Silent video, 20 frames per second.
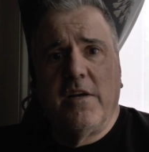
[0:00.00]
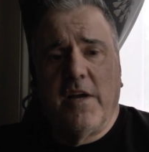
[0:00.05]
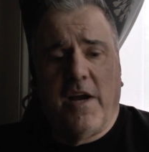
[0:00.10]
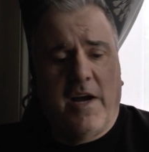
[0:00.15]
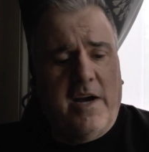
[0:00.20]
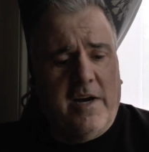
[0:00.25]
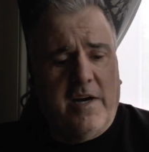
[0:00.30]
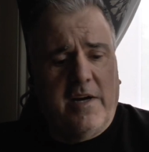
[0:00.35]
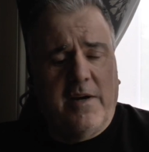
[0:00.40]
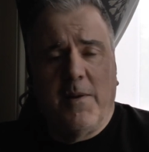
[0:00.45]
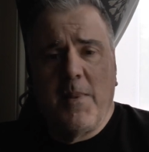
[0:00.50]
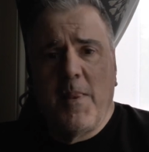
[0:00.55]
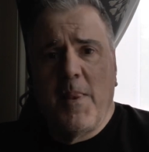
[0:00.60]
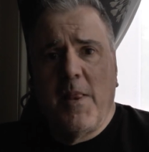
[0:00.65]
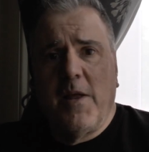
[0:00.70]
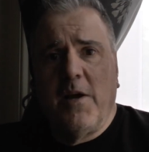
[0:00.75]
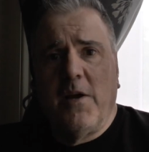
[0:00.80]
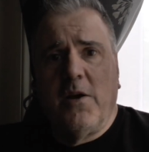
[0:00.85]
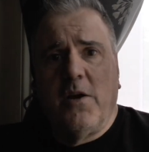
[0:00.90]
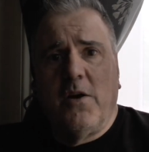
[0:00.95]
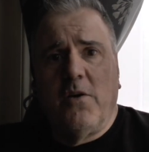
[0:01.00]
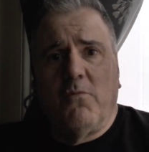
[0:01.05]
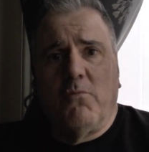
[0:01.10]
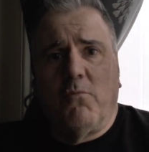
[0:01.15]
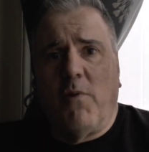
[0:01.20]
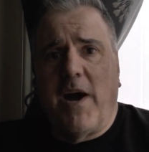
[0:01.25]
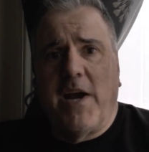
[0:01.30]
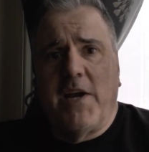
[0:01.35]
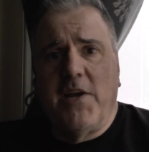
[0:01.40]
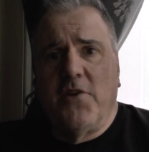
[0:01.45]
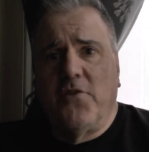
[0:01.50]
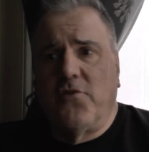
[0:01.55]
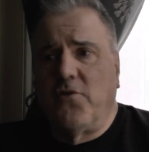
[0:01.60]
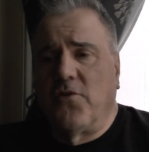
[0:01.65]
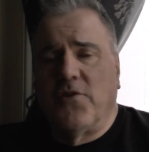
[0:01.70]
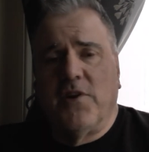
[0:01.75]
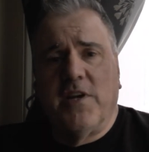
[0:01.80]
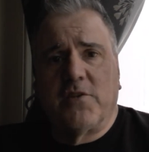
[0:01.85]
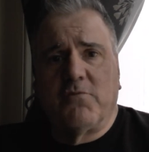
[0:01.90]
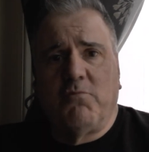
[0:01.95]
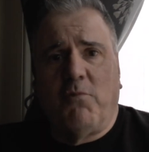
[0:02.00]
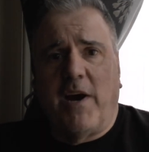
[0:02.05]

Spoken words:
why are you doing this?